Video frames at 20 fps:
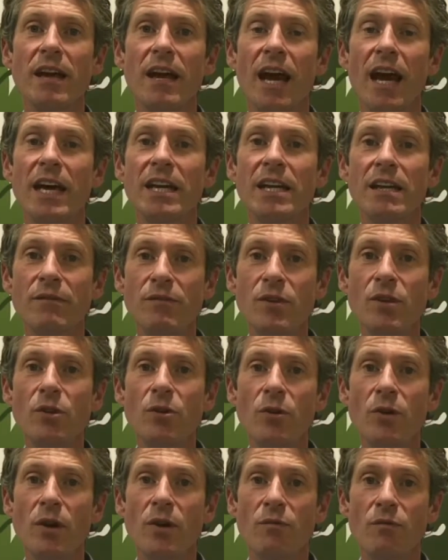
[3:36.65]
And if
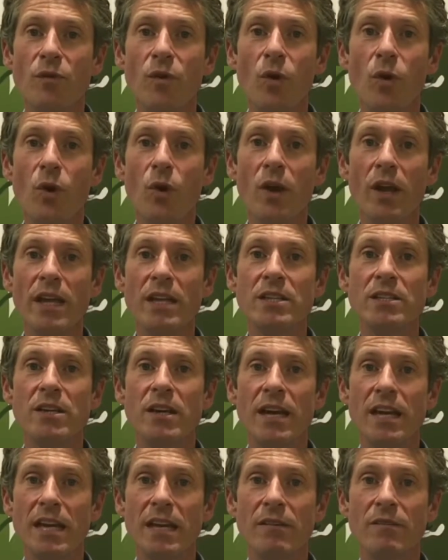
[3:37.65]
you fall into
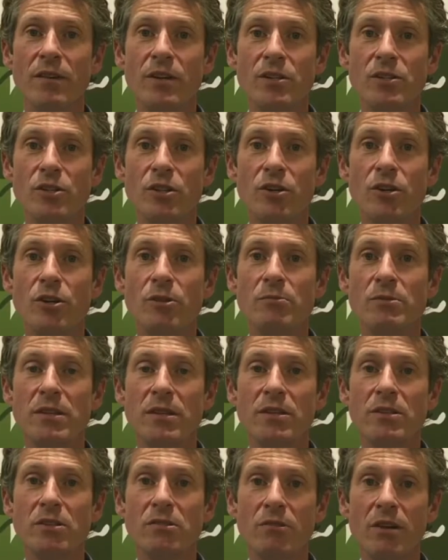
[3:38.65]
any of those groups
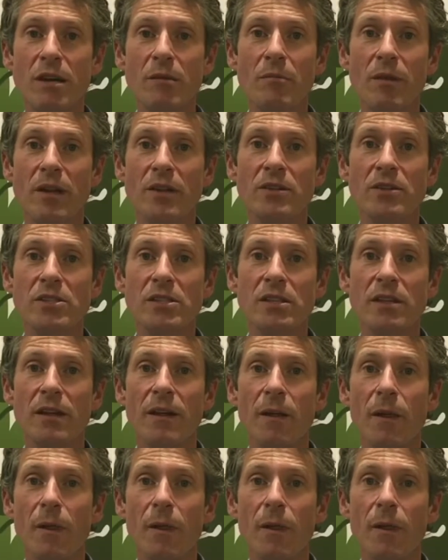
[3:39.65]
at 3 months,